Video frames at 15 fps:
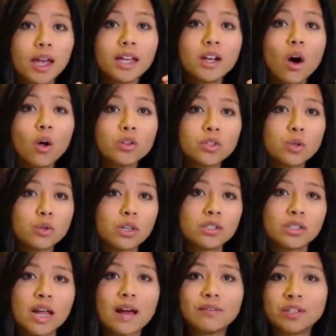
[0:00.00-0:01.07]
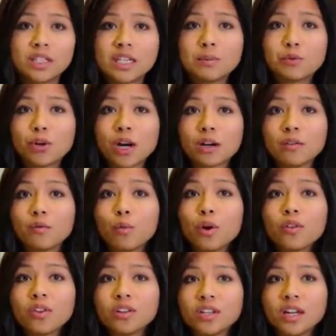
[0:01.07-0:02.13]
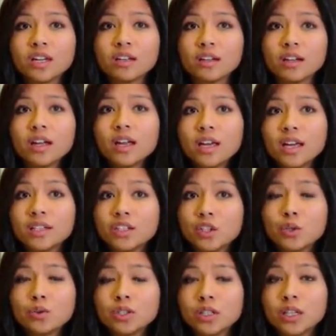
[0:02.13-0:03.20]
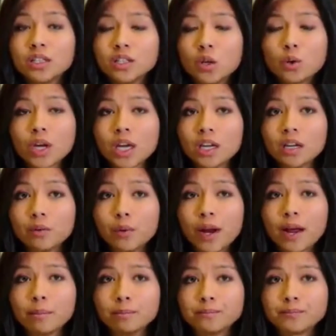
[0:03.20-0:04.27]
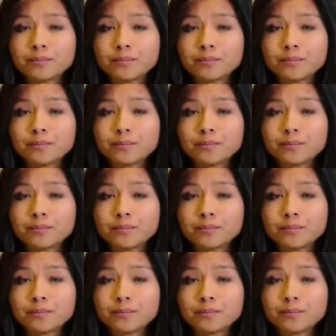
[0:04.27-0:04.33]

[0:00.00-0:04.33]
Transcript: It also doesn't have to keep track of where the data it's using is located in RAM.